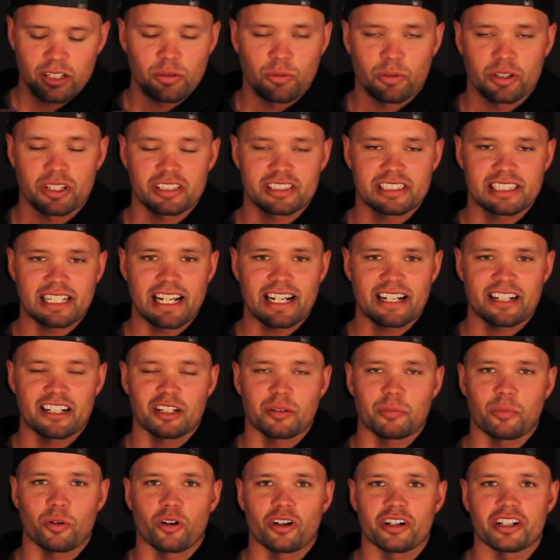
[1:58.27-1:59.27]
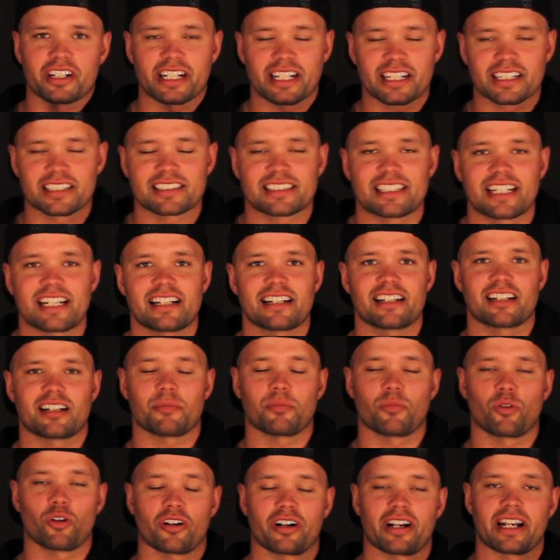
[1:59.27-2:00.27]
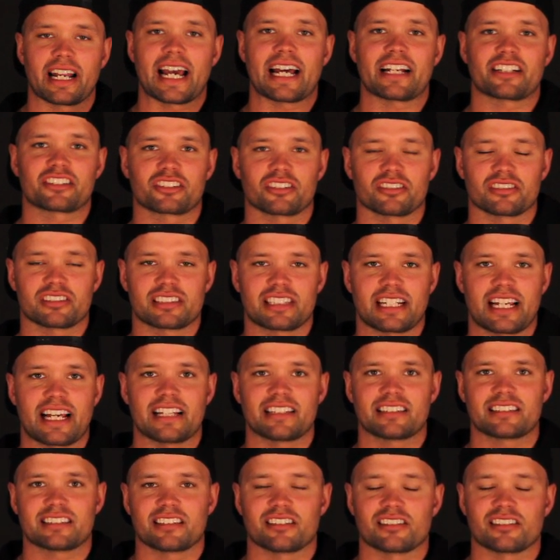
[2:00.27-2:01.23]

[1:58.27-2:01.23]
when you stand on your board, you get to stand at a more natural stance.